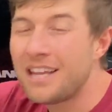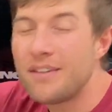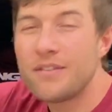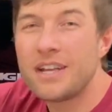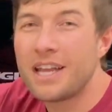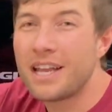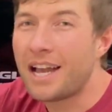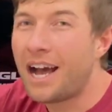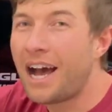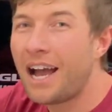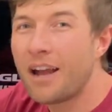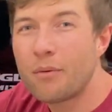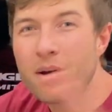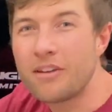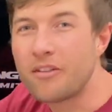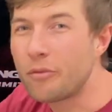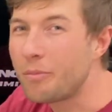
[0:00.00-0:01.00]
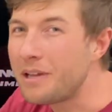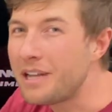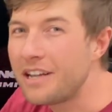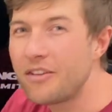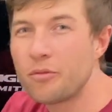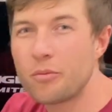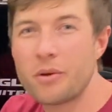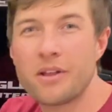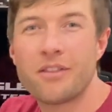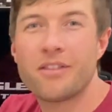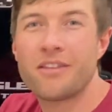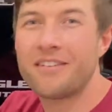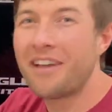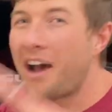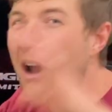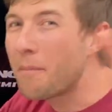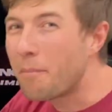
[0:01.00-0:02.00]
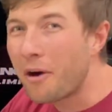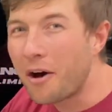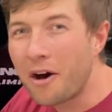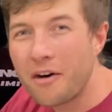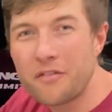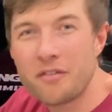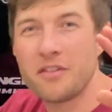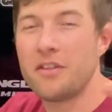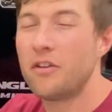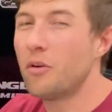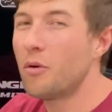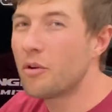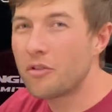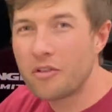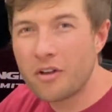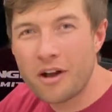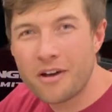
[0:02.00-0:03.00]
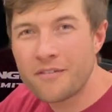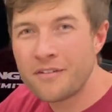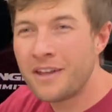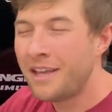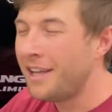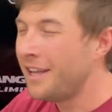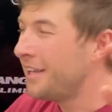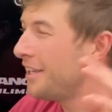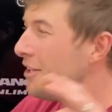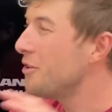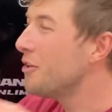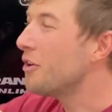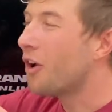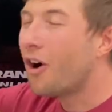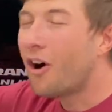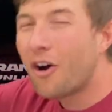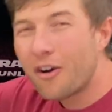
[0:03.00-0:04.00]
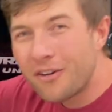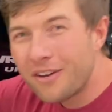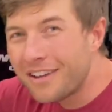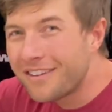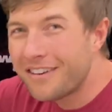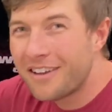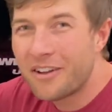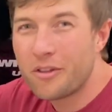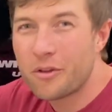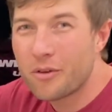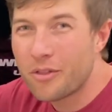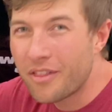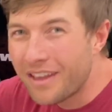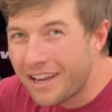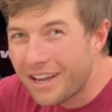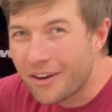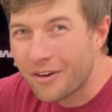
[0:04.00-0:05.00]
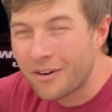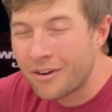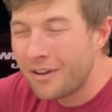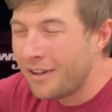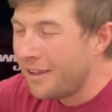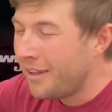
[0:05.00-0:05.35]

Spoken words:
Even at highway speeds with the top off and the doors off, you can hardly tell they're there.